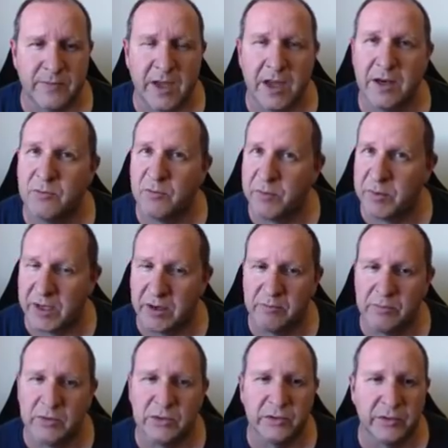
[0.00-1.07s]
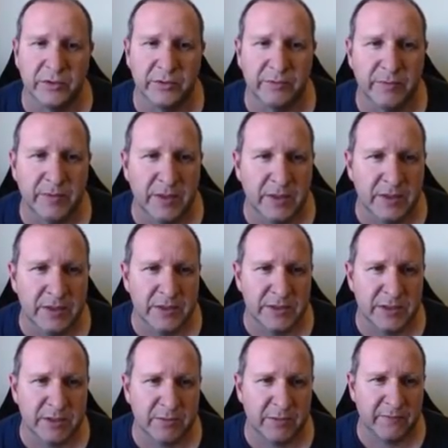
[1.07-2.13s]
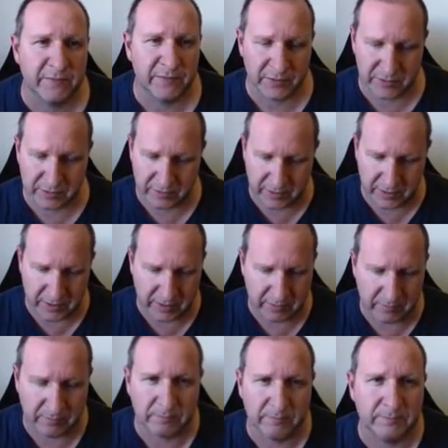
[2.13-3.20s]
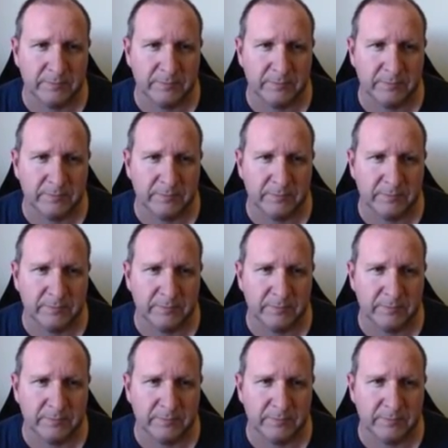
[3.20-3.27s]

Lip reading: and it will become blue. So we filter it again.